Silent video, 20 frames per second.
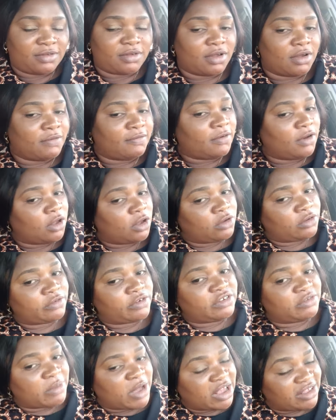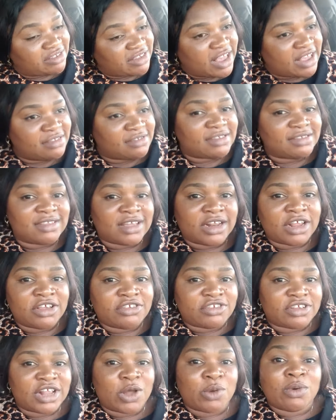of Longrich Bioscience
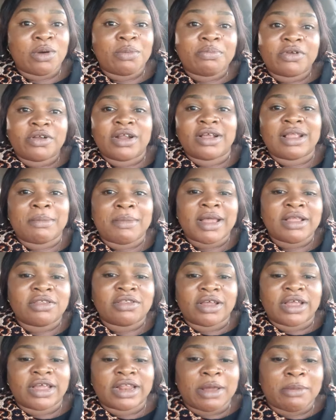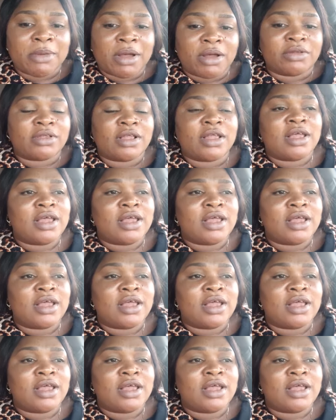International. What product am I talking about?